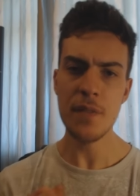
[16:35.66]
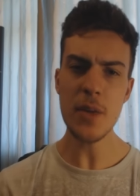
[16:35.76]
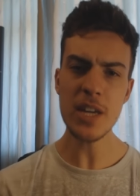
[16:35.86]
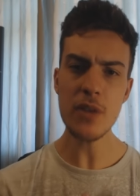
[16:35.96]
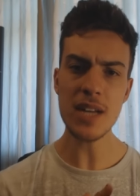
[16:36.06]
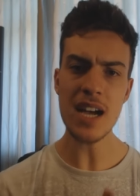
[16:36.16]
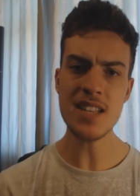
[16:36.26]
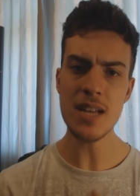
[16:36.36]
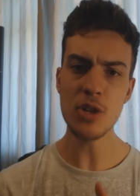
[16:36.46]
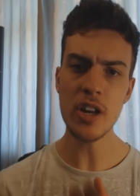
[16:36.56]
there we go,
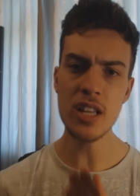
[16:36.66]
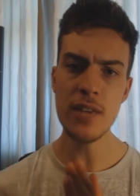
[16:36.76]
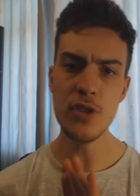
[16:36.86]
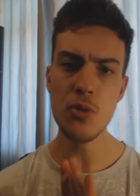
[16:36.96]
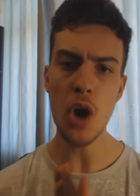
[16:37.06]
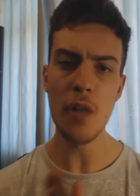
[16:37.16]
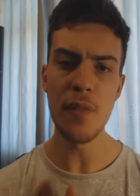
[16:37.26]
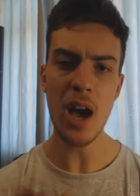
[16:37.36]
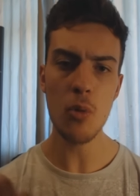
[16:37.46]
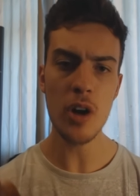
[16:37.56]
guys. I'm going to leave you
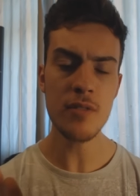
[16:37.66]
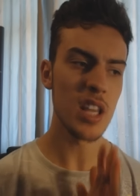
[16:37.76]
on that one.